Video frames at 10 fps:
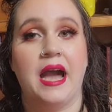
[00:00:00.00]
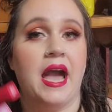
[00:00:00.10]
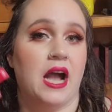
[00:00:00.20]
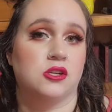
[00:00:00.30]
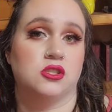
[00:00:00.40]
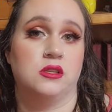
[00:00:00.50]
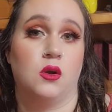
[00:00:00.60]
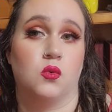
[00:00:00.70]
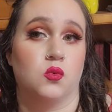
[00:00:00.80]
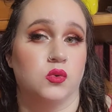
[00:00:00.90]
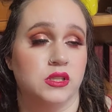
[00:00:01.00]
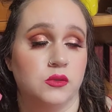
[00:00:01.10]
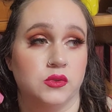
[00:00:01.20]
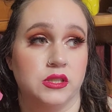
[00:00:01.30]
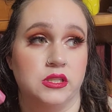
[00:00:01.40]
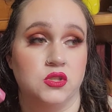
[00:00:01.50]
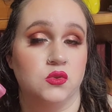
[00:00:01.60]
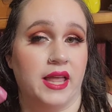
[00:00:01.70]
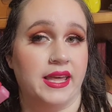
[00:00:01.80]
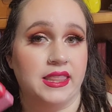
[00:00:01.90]
I actually really, really do
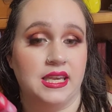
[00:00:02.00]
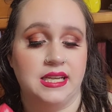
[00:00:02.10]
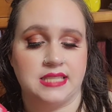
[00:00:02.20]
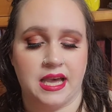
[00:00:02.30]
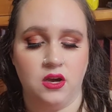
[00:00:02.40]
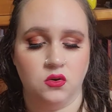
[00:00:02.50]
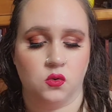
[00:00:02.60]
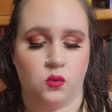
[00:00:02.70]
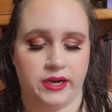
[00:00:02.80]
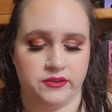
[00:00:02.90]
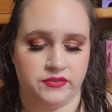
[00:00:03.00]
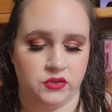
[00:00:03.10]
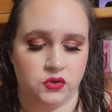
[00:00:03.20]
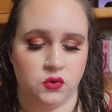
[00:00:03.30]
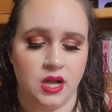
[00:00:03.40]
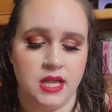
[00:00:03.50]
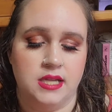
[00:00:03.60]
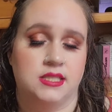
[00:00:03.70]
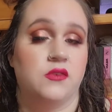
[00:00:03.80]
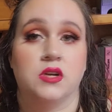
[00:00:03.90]
like these. I own quite a few
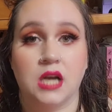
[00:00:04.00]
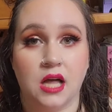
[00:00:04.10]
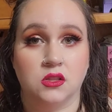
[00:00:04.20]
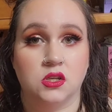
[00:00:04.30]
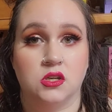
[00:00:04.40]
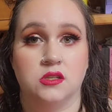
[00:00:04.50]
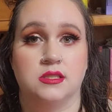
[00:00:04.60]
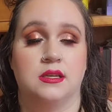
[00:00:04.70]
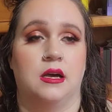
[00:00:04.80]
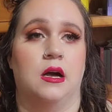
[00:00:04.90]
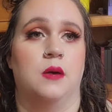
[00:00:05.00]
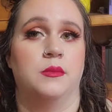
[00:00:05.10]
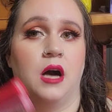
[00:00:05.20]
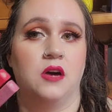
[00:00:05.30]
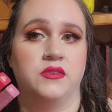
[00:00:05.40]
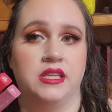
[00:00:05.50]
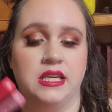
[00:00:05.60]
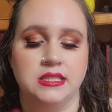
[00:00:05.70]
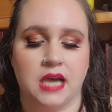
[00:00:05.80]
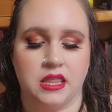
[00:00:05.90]
different colors of
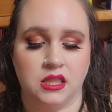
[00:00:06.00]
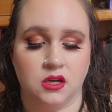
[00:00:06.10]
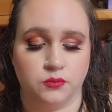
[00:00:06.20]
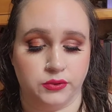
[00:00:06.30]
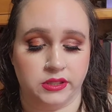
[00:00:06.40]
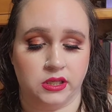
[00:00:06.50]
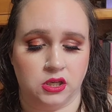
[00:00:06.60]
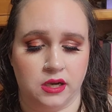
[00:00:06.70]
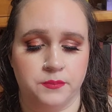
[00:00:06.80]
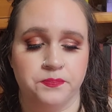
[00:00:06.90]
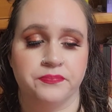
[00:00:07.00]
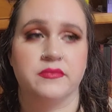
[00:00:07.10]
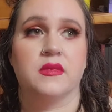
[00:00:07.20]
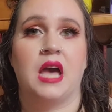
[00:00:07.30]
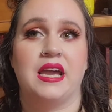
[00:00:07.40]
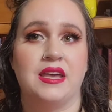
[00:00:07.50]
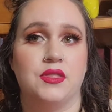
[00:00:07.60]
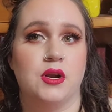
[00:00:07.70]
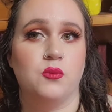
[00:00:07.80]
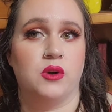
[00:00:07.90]
these. I think they're really good. Again,
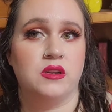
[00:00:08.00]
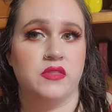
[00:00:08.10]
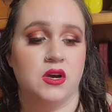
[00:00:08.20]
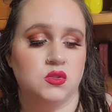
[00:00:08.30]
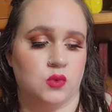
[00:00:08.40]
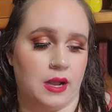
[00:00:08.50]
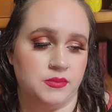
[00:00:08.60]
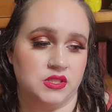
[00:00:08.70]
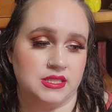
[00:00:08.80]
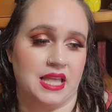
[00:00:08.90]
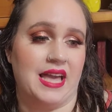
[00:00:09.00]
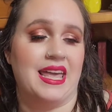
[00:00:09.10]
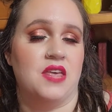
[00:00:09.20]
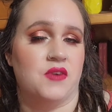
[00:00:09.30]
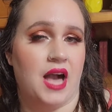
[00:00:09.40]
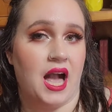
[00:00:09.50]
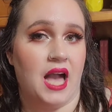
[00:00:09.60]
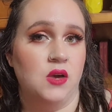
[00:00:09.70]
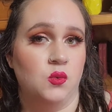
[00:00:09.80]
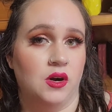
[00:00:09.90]
they're one of those where I'm just like, if
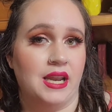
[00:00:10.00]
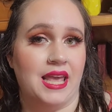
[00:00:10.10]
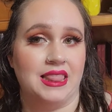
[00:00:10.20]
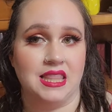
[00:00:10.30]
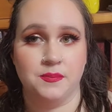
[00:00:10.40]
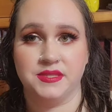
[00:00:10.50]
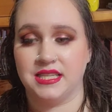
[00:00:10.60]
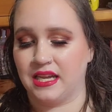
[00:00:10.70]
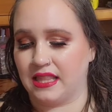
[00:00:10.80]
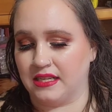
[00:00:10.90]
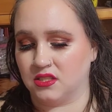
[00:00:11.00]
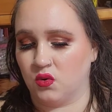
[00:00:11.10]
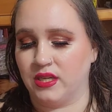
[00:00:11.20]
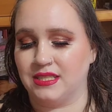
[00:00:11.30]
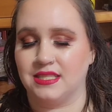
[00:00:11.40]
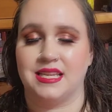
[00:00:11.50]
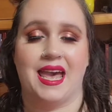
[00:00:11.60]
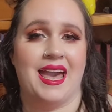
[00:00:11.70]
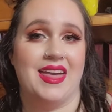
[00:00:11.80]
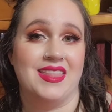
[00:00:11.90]
I want a lipstick that is going to
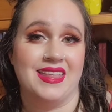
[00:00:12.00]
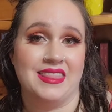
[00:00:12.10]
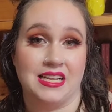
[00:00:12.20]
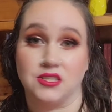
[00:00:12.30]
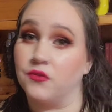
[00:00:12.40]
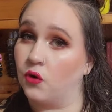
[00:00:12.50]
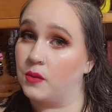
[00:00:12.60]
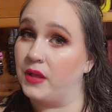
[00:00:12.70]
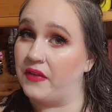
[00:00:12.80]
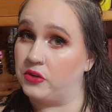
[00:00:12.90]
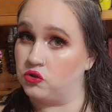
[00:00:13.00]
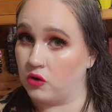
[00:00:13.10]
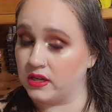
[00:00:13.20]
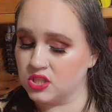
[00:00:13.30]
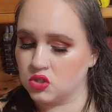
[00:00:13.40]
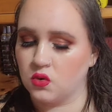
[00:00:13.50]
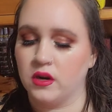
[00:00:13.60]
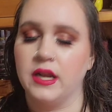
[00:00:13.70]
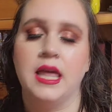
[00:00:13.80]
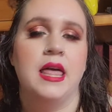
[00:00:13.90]
stay, that's affordable at the
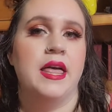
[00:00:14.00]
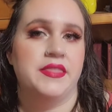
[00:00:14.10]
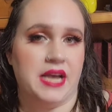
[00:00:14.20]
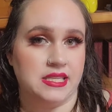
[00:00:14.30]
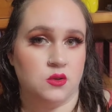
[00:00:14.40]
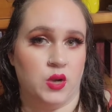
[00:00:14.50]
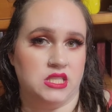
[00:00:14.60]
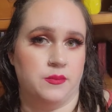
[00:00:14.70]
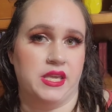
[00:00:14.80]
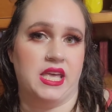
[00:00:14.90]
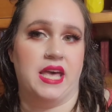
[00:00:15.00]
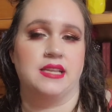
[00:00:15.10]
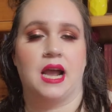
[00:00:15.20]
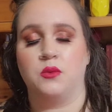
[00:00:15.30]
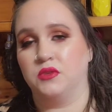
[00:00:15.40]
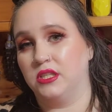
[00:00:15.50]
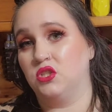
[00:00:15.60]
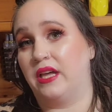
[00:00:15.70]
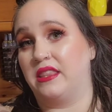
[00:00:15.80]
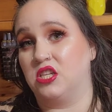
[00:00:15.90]
drugstore, that's going to be it. I really do
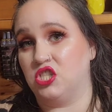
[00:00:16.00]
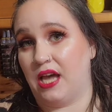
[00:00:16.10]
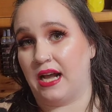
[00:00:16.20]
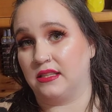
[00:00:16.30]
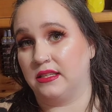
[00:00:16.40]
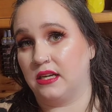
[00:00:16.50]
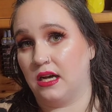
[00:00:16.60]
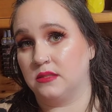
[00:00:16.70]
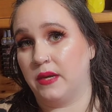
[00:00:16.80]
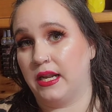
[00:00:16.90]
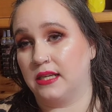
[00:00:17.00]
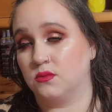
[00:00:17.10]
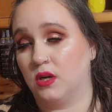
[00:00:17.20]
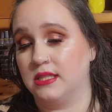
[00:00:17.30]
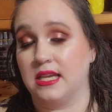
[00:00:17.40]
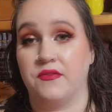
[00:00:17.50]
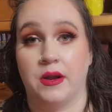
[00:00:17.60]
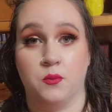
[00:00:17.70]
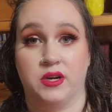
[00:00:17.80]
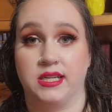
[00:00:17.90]
like the Jaclyn Cosmetics ones if
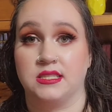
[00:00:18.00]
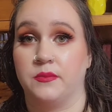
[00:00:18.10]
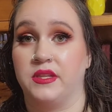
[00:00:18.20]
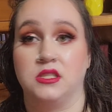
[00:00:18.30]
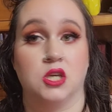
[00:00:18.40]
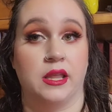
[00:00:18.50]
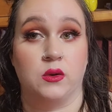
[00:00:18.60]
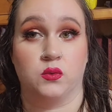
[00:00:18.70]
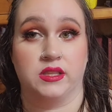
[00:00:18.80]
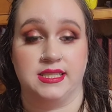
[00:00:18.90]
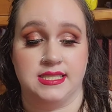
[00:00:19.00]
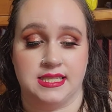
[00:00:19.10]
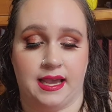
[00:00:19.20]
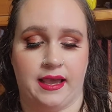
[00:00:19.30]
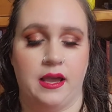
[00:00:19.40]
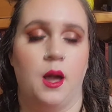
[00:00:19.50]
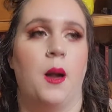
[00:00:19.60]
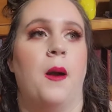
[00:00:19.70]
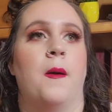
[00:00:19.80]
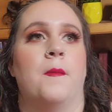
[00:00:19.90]
I'm wanting something to like really stay,
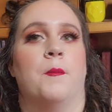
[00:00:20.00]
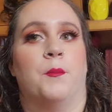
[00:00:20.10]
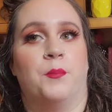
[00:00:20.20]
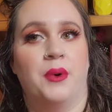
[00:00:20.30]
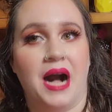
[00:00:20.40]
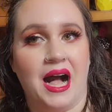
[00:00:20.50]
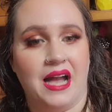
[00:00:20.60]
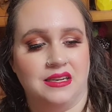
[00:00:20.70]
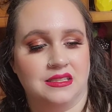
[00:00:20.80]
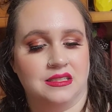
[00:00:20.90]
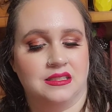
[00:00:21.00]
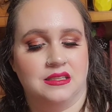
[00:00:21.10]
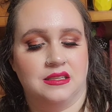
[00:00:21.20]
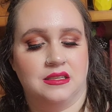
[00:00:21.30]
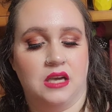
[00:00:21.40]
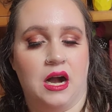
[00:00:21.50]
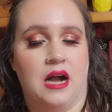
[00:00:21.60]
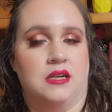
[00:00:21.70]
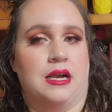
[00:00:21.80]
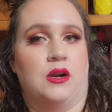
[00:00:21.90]
but
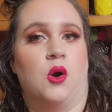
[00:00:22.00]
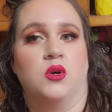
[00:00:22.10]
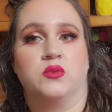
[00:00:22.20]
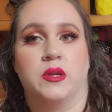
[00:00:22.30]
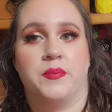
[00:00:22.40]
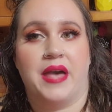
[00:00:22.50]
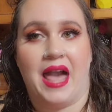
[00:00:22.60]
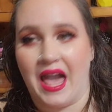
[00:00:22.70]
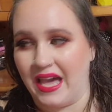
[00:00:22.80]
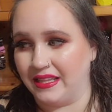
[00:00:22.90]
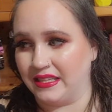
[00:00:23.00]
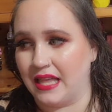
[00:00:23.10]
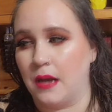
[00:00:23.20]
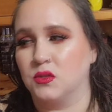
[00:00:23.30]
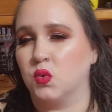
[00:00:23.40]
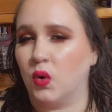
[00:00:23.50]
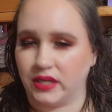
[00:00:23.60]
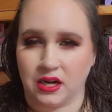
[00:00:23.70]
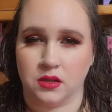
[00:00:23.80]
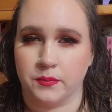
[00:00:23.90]
I don't always want to pay like that
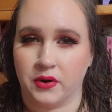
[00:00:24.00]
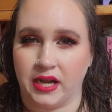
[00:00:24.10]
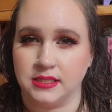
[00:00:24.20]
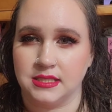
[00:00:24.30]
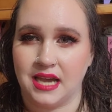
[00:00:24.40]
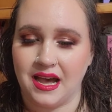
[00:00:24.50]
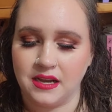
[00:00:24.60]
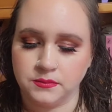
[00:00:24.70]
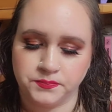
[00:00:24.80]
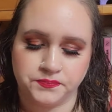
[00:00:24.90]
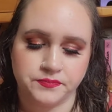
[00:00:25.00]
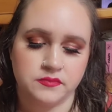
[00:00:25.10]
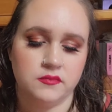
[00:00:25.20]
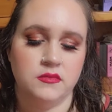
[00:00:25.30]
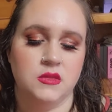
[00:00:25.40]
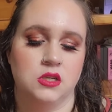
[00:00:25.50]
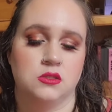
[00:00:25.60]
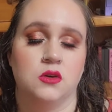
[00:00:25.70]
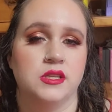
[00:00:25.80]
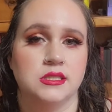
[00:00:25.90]
$20 price tag.
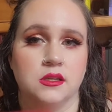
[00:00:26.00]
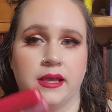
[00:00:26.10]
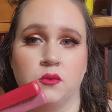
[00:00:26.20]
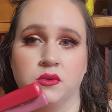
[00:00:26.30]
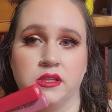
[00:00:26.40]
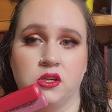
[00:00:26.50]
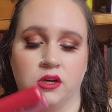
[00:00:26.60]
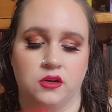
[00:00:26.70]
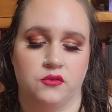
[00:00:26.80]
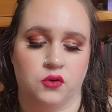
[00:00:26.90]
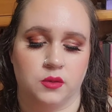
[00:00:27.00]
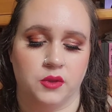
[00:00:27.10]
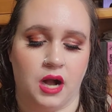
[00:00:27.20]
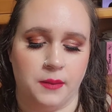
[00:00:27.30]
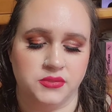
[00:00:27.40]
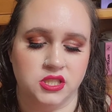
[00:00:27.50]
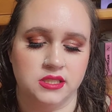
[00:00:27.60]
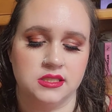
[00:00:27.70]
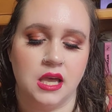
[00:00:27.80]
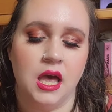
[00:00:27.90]
So these are like really good affordable
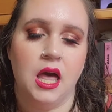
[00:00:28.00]
options.